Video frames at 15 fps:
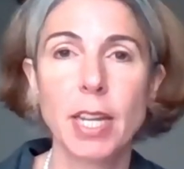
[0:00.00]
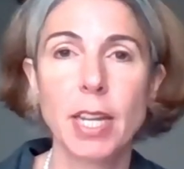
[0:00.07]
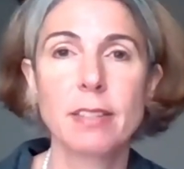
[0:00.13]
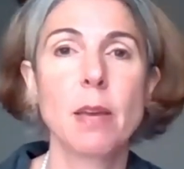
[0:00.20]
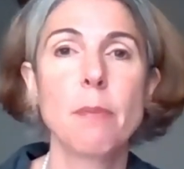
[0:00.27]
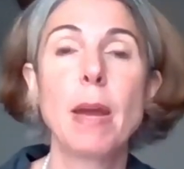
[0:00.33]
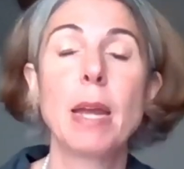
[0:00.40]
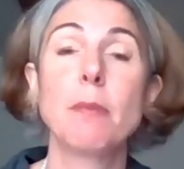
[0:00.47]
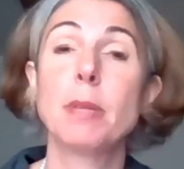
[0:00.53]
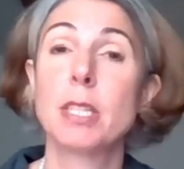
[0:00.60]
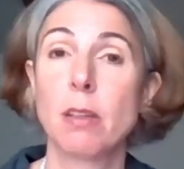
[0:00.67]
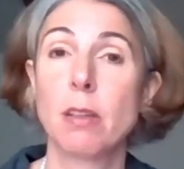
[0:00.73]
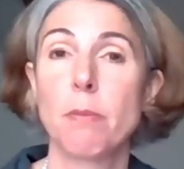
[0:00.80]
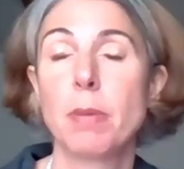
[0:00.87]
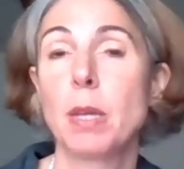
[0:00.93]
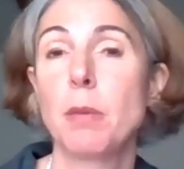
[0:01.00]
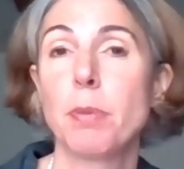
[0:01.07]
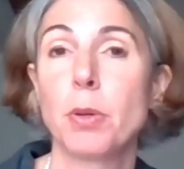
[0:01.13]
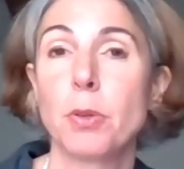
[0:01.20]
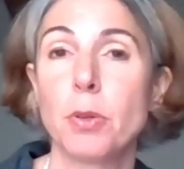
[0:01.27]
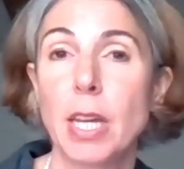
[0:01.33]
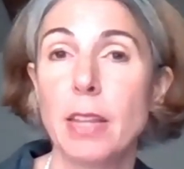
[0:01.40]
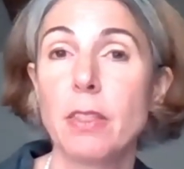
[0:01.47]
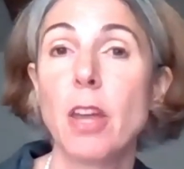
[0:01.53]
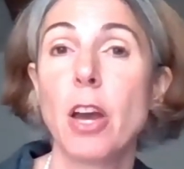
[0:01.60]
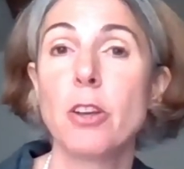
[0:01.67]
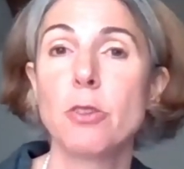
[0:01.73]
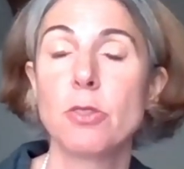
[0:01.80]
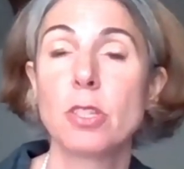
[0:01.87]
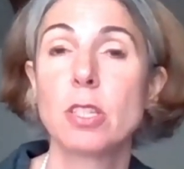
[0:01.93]
Yes, there may be some people in
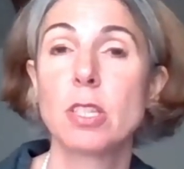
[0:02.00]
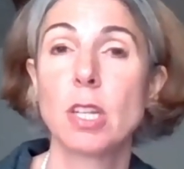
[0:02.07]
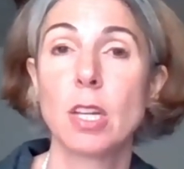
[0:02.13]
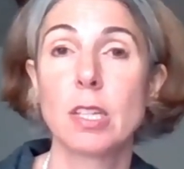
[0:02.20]
those